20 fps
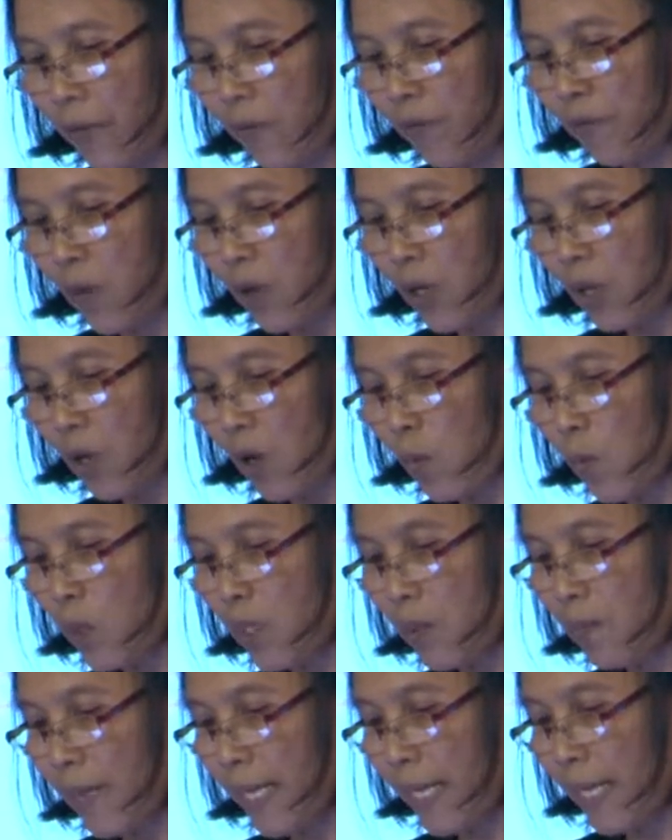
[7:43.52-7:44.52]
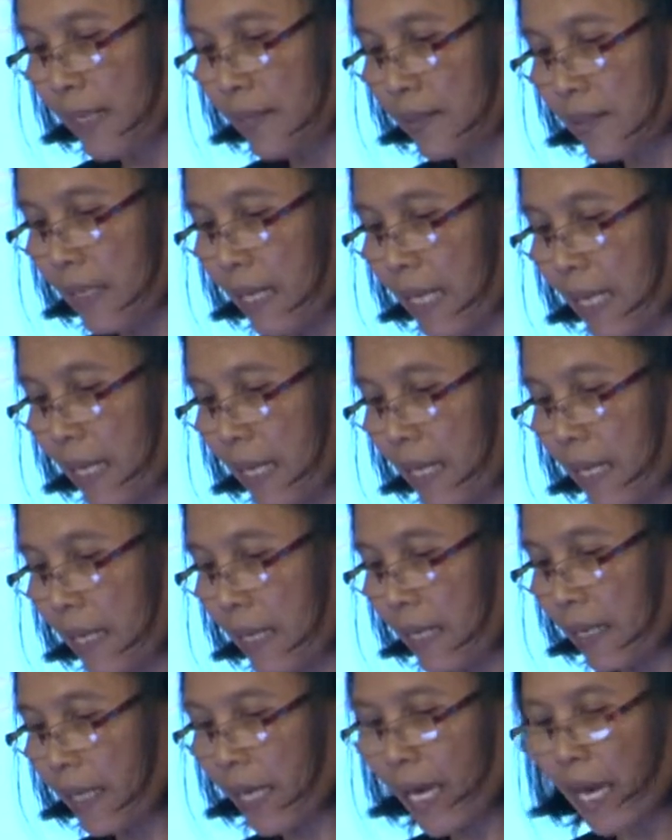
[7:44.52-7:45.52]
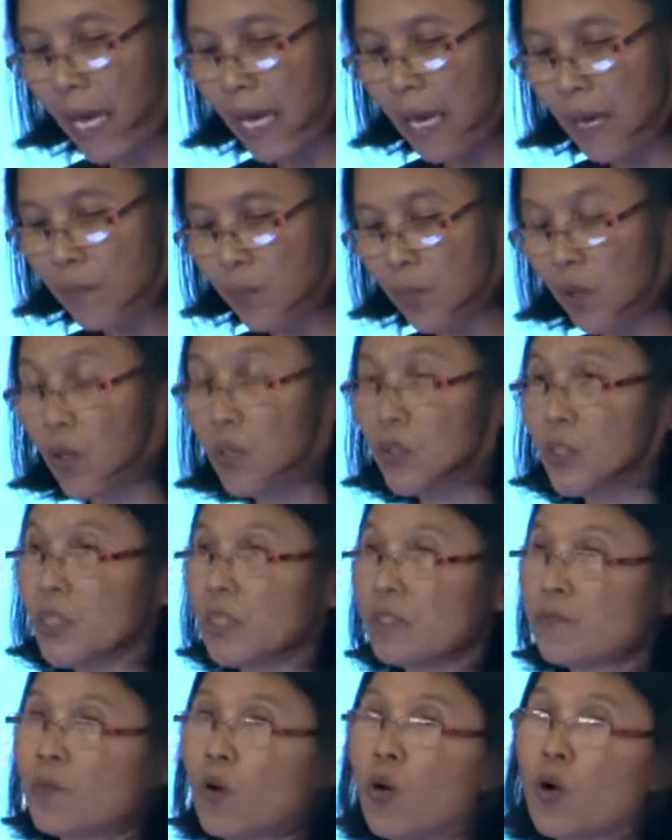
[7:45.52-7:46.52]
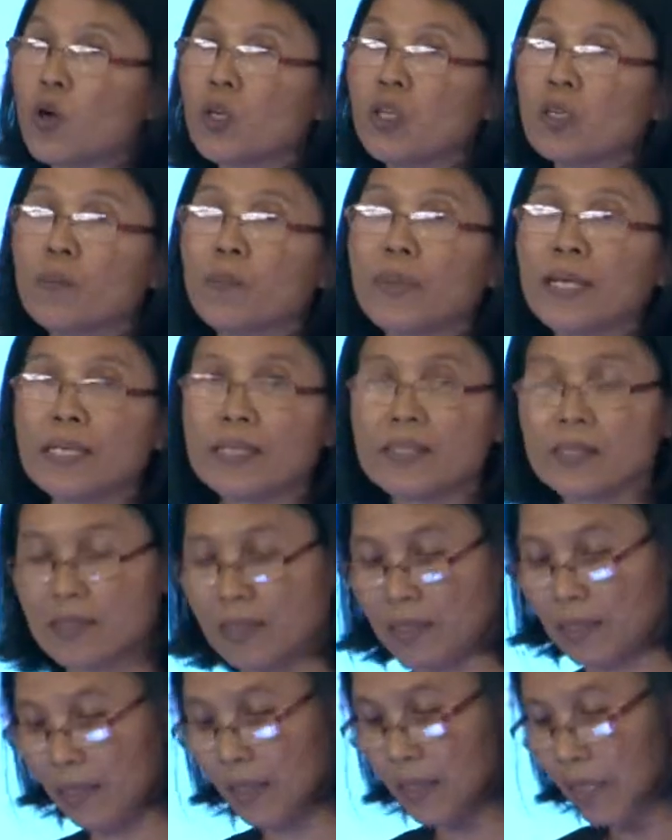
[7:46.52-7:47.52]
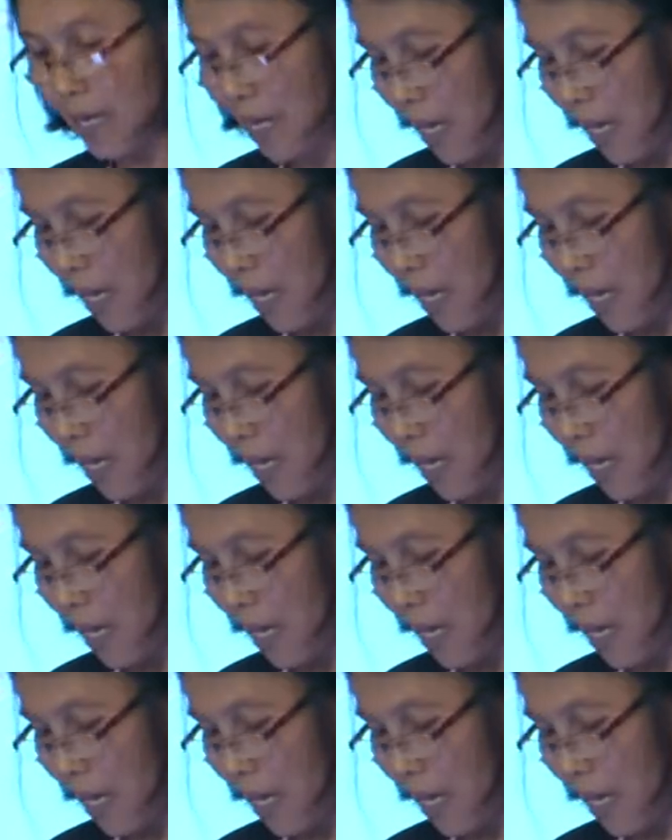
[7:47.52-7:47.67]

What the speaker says: For community-based care approaches for older person,